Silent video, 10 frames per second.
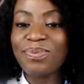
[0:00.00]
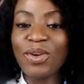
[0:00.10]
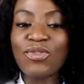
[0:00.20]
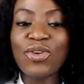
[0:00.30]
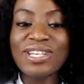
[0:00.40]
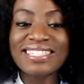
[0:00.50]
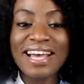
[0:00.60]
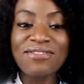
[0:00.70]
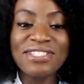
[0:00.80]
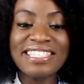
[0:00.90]
for
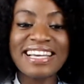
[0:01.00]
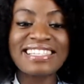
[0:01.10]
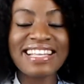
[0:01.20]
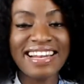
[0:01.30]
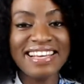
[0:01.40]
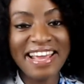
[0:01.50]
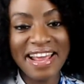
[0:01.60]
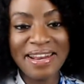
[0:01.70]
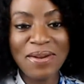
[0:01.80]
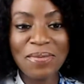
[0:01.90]
7 years, and
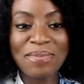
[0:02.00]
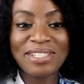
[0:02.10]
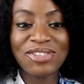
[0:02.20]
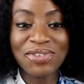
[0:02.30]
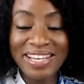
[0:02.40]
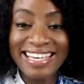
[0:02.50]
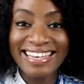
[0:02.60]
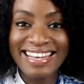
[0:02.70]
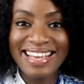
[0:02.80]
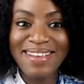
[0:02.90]
he ended up
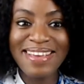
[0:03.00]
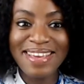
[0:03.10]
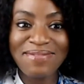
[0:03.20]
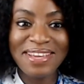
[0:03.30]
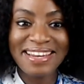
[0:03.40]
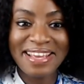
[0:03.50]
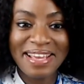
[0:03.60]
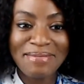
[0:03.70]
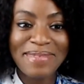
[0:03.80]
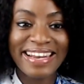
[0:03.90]
tricking him, giving
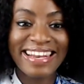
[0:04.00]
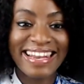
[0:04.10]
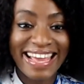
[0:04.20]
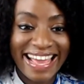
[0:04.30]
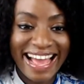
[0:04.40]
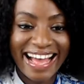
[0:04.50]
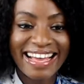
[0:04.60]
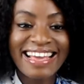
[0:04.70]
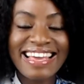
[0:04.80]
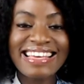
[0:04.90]
him Leah
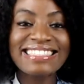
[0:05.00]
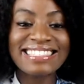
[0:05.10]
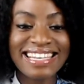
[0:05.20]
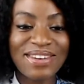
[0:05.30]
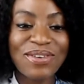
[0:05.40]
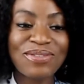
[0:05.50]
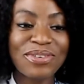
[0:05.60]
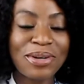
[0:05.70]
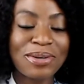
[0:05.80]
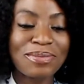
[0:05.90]
instead
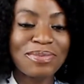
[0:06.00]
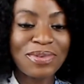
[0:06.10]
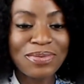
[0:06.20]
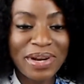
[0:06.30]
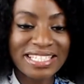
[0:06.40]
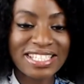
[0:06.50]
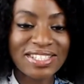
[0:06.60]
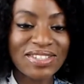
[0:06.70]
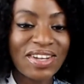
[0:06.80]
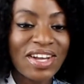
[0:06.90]
of
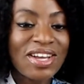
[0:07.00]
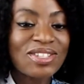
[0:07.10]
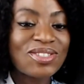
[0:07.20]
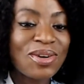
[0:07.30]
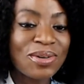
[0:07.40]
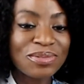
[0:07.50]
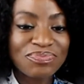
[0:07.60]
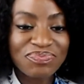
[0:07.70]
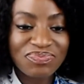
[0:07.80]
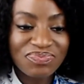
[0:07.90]
Rachel.
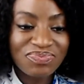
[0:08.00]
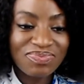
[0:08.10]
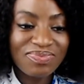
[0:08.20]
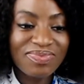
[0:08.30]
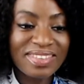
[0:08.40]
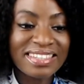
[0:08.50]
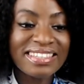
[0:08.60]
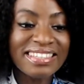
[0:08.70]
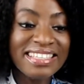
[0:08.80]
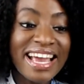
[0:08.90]
So
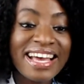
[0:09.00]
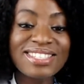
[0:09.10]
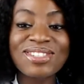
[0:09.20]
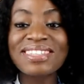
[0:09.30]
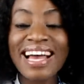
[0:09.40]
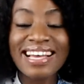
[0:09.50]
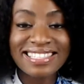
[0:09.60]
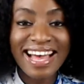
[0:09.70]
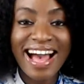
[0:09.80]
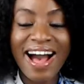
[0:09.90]

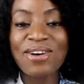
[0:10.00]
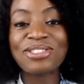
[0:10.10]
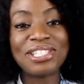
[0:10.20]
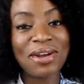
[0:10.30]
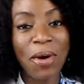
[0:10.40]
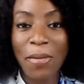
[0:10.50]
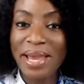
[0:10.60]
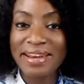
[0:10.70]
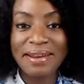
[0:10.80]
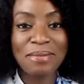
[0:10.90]
that's how Jacob
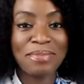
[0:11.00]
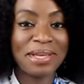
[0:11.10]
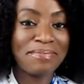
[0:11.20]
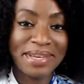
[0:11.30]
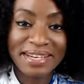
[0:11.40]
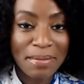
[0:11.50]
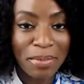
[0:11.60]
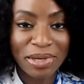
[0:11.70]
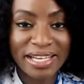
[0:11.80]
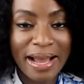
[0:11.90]
ended up being a
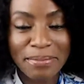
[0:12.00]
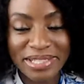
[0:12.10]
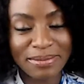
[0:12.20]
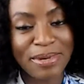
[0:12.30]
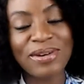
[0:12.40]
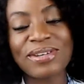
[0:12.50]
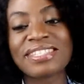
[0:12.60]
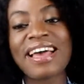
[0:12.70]
polygamist, because